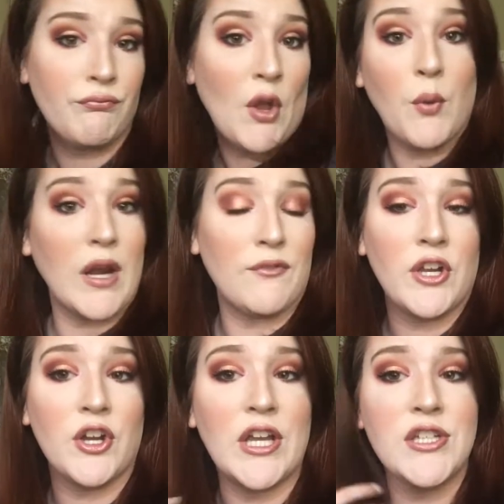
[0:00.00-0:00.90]
whatever
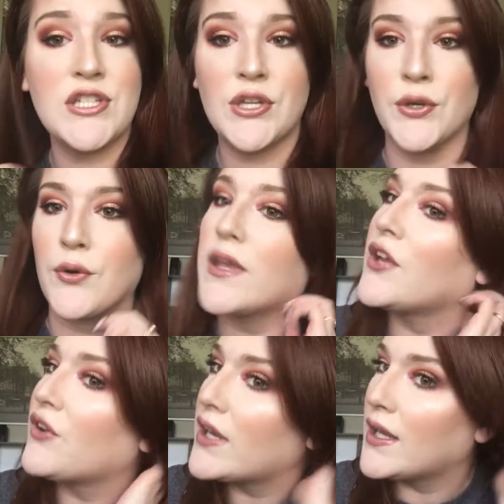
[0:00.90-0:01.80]
you're into, here it